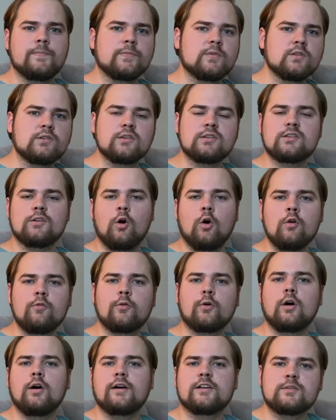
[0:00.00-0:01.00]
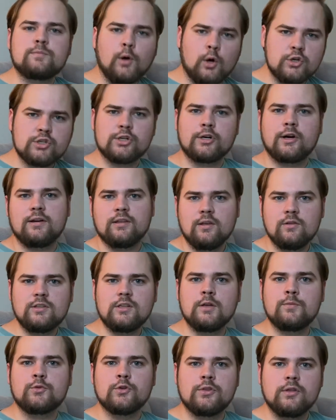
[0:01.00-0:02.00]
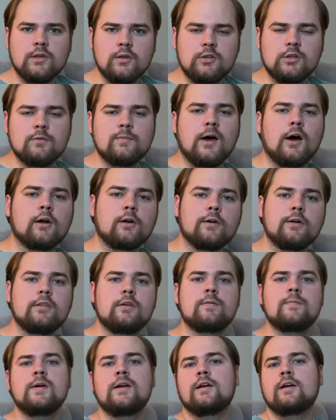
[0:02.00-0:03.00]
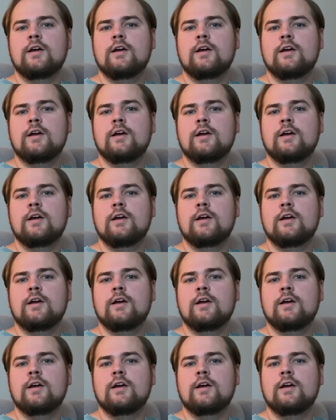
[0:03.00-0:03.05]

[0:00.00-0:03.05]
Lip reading: just overall exposure on YouTube through the YouTube algorithm.